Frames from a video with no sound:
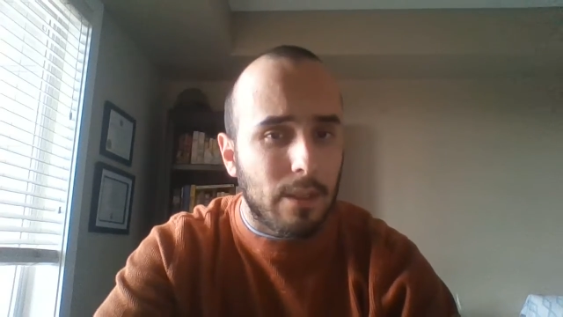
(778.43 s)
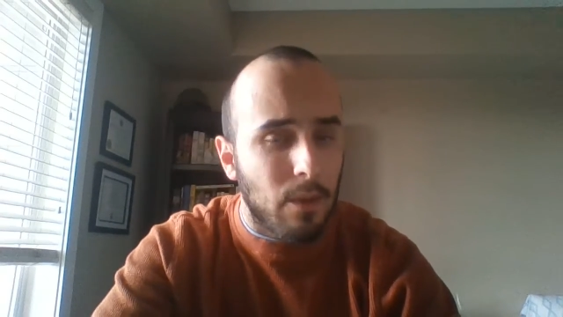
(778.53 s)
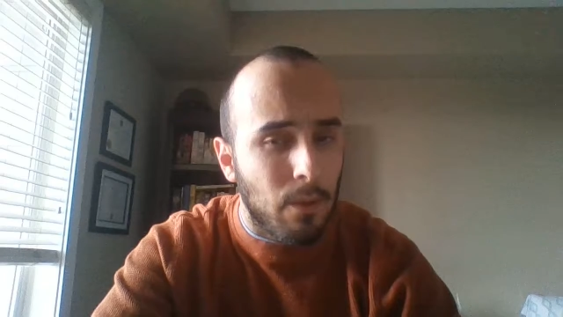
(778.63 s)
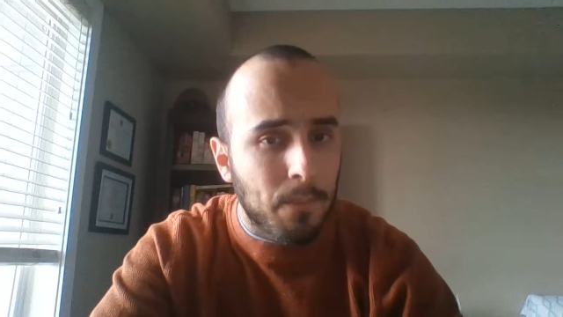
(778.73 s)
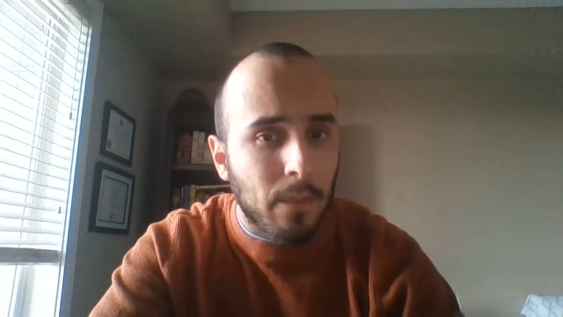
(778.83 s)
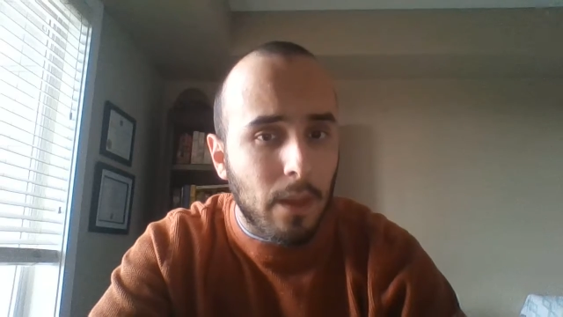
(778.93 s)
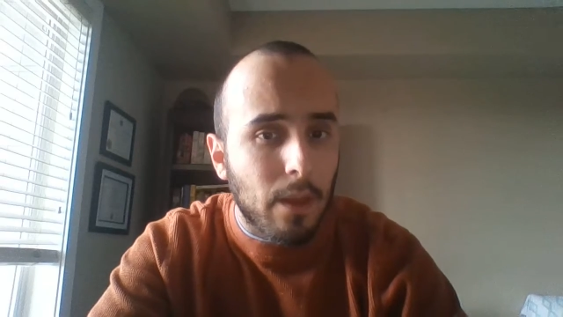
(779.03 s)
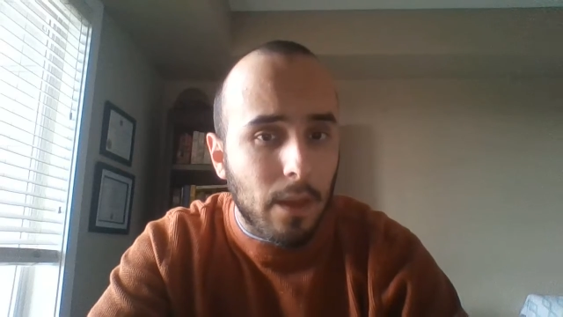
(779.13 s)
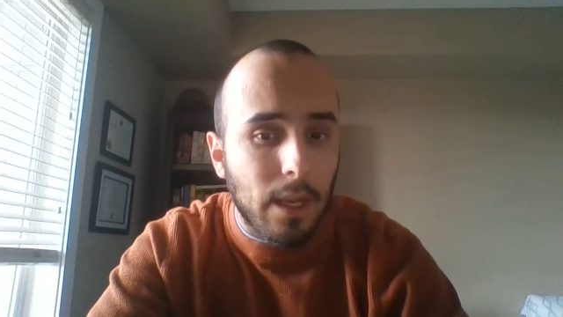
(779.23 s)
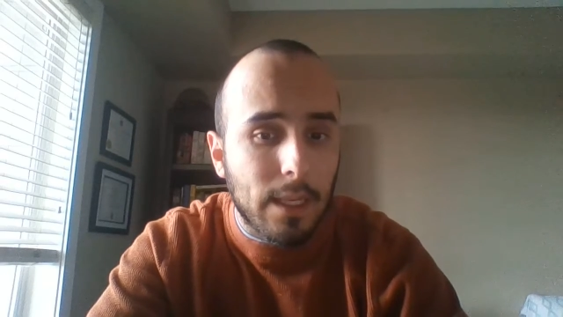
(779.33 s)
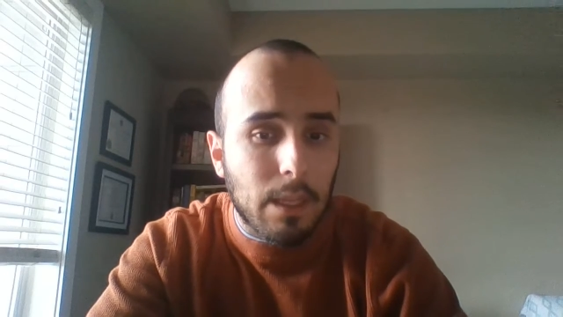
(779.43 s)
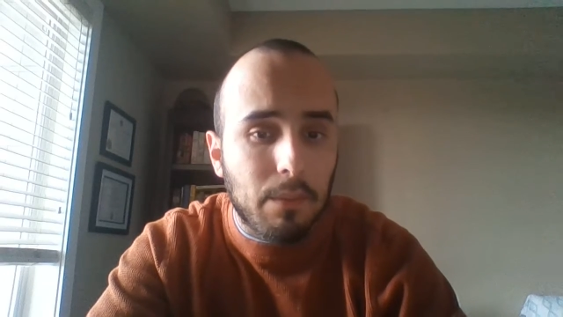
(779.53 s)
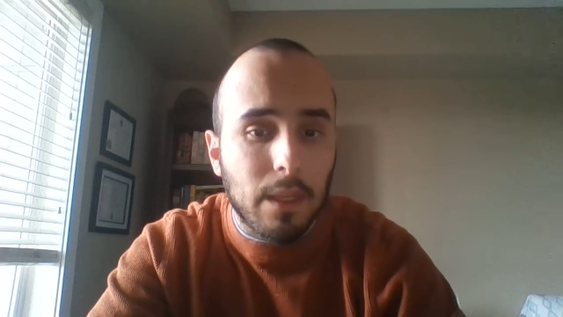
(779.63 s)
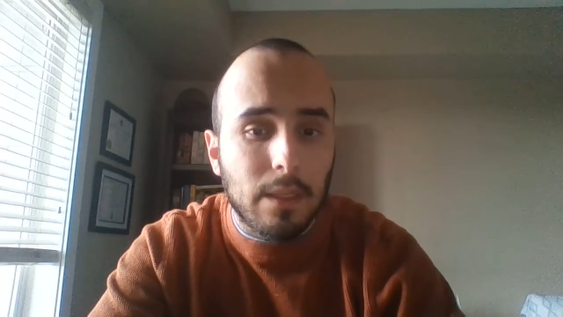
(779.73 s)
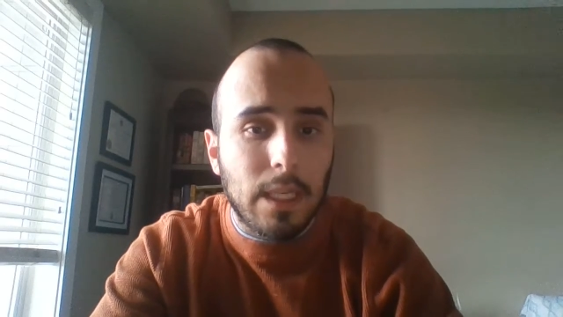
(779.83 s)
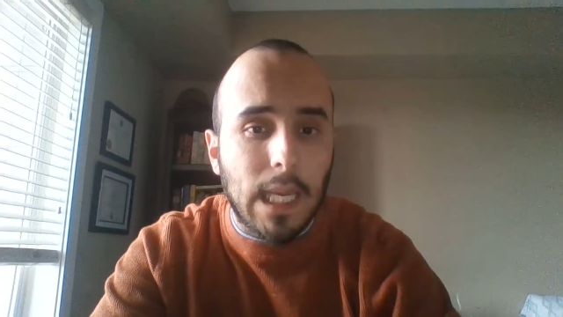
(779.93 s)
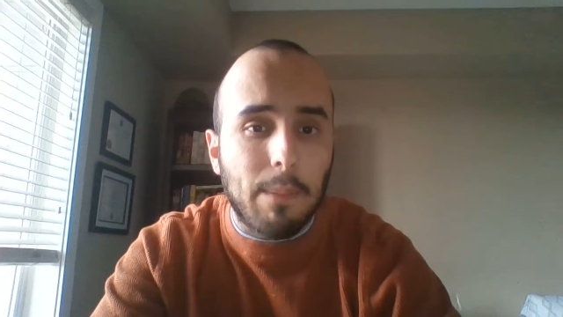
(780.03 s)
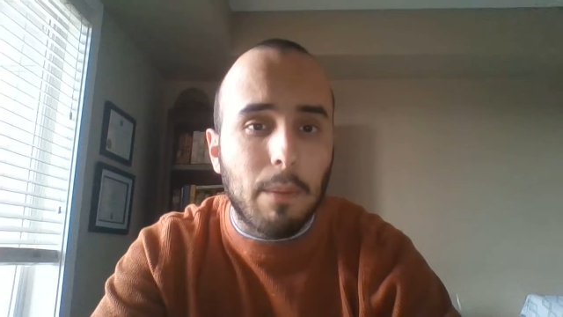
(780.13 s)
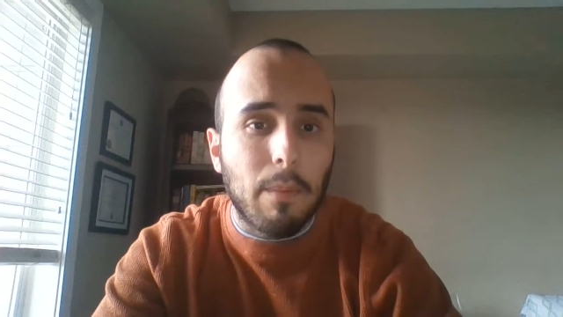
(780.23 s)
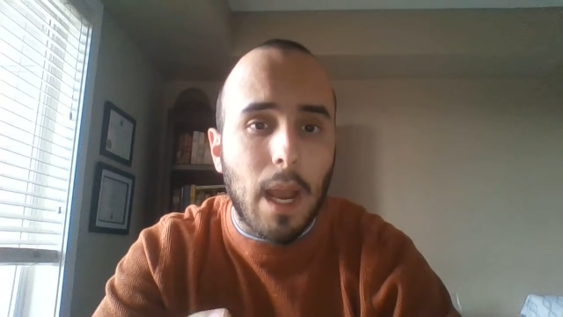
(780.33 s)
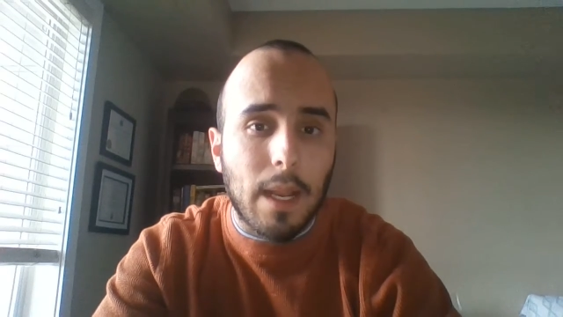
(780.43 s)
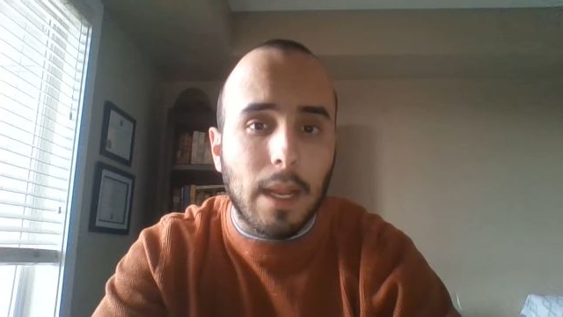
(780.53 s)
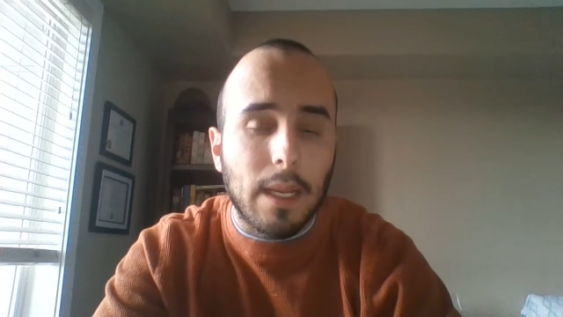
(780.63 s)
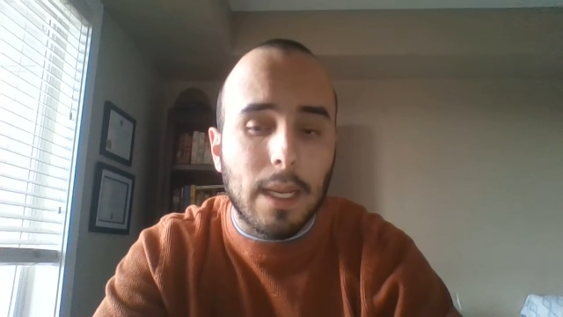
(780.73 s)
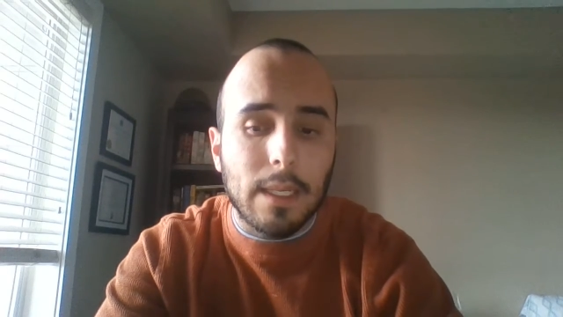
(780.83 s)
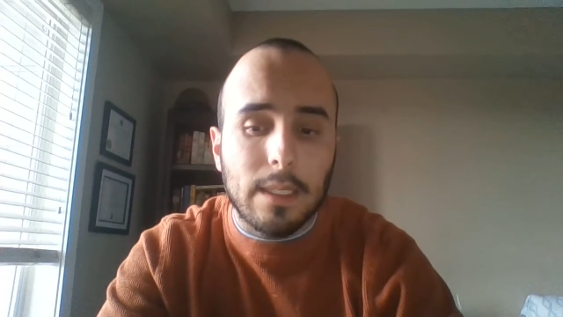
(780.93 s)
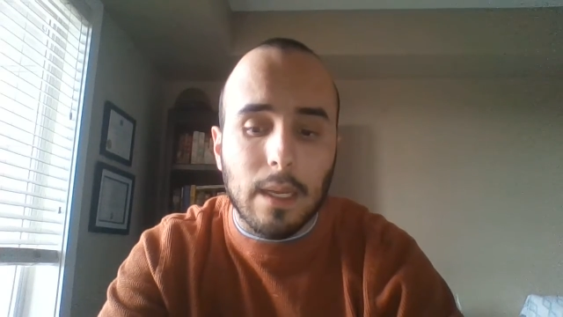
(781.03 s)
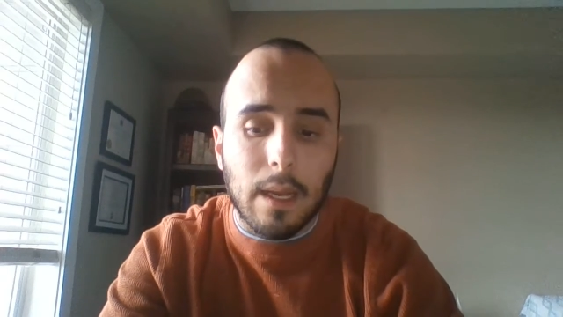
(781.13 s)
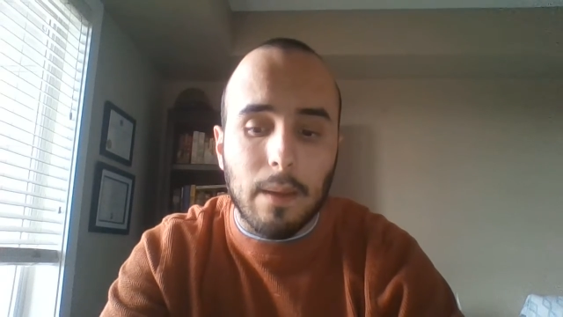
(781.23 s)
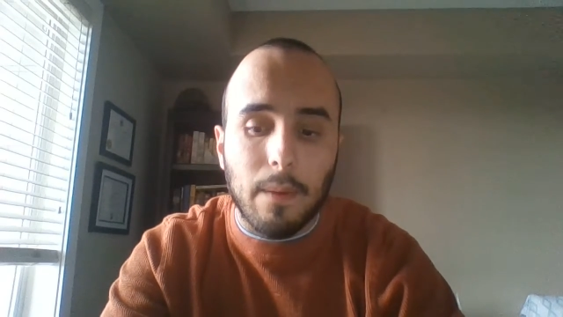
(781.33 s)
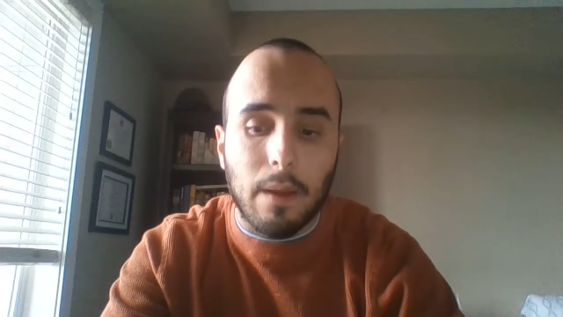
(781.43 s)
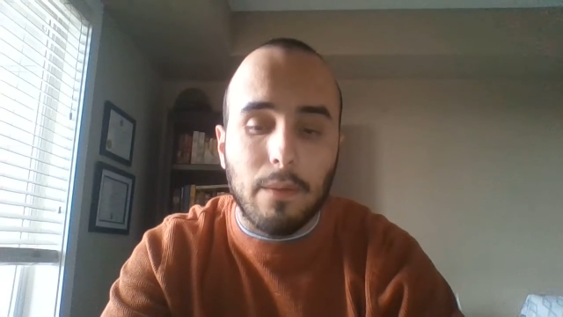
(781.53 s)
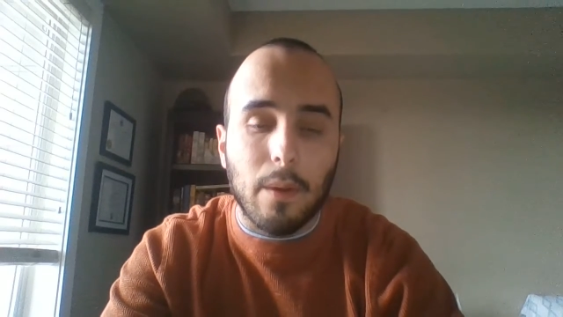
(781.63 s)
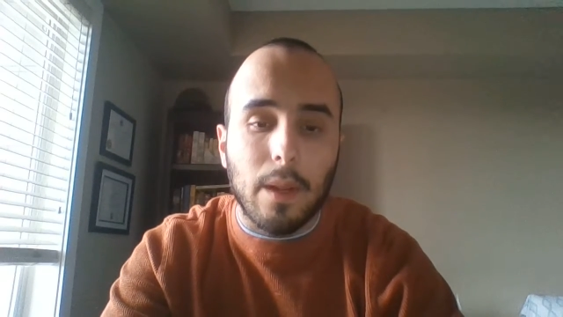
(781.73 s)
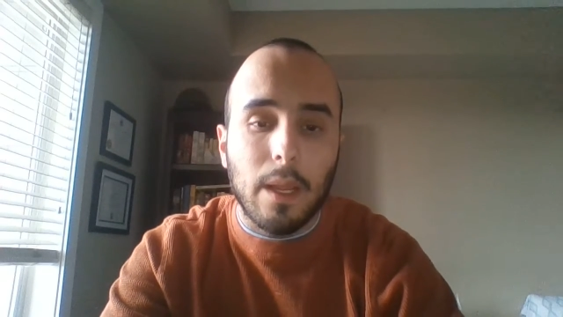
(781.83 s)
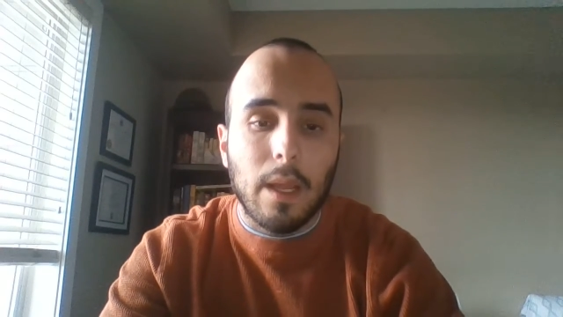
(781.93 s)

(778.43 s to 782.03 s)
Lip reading: So it is something to keep in mind, and it is a very